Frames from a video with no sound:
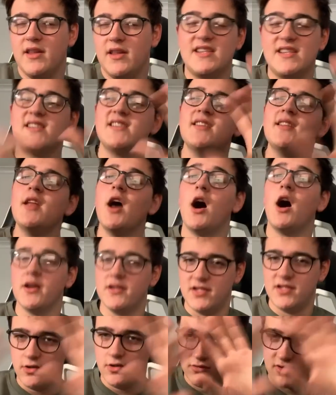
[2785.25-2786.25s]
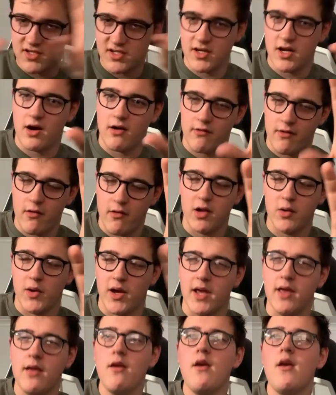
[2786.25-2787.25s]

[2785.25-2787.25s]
This is in the ideal scenario anyway.